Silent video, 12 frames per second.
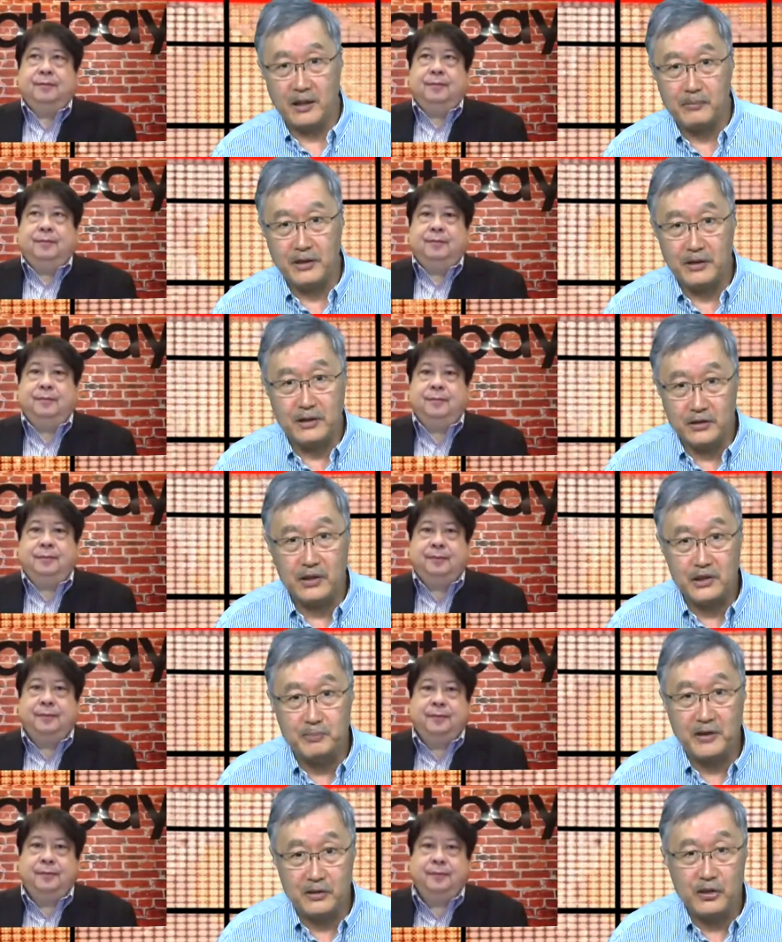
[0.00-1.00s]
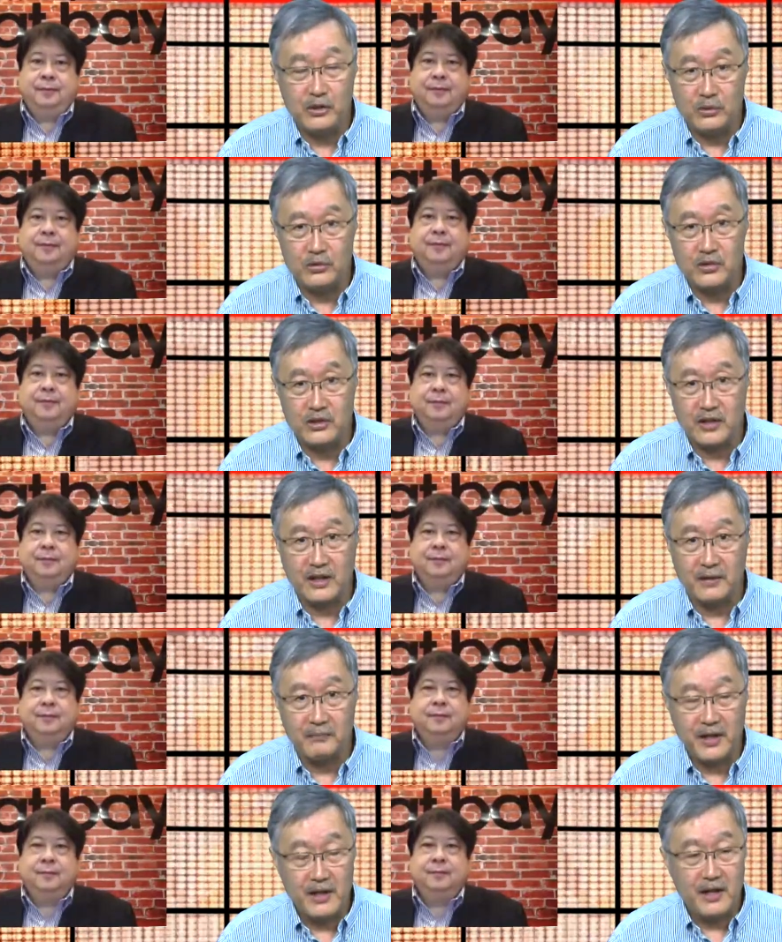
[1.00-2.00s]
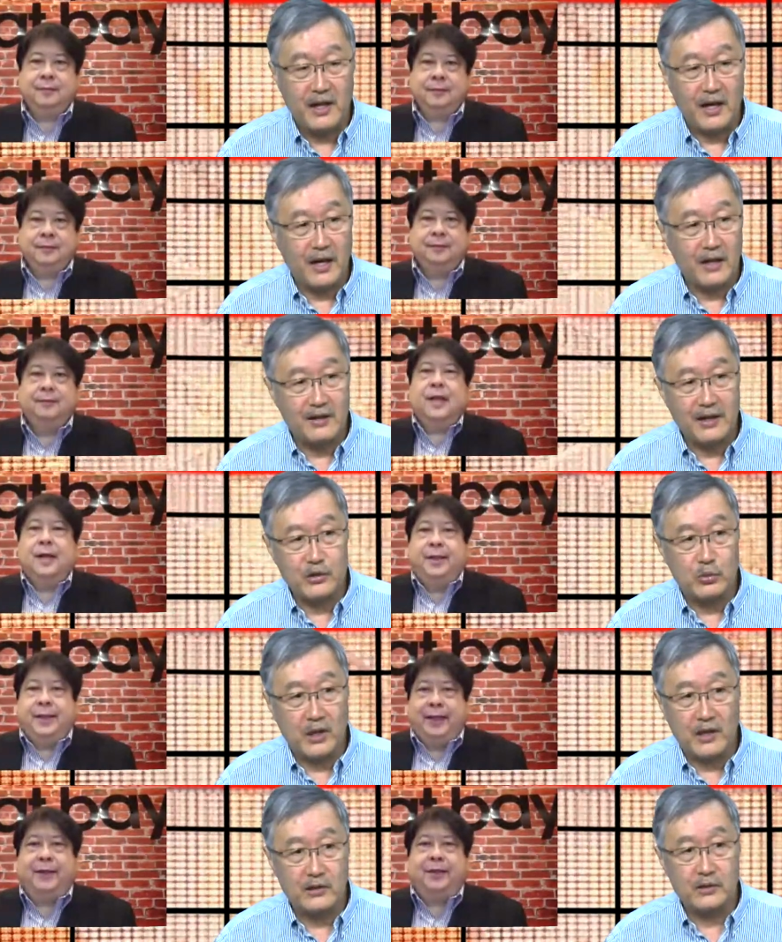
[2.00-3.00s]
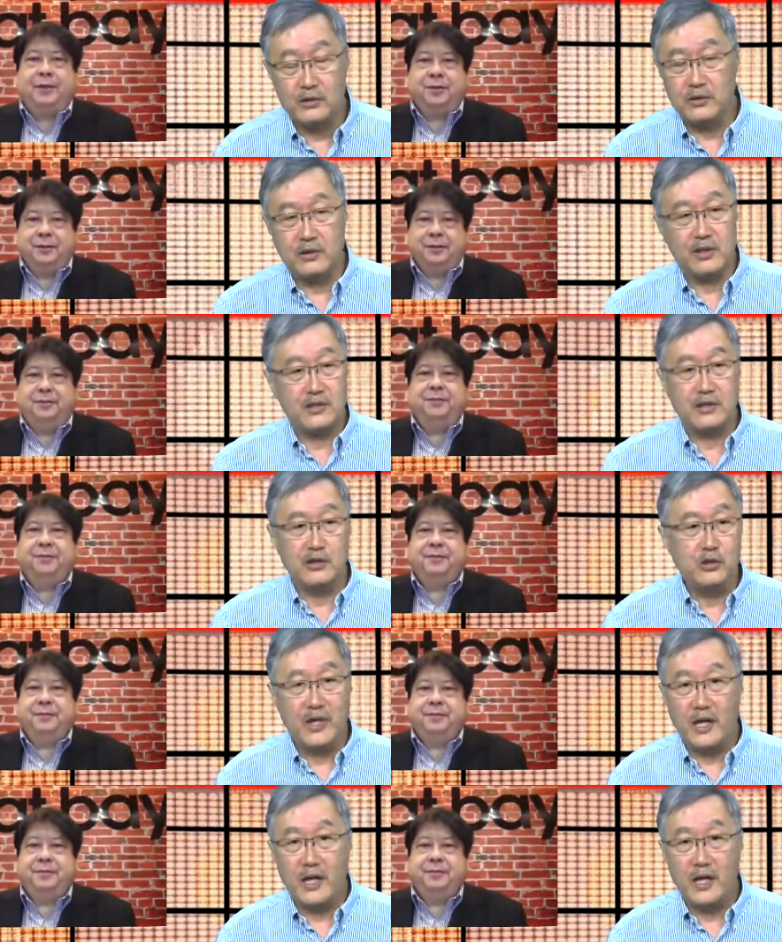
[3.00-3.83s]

Speaker 1: I mean, it, it's been huge there. Uh, that's why you there's a new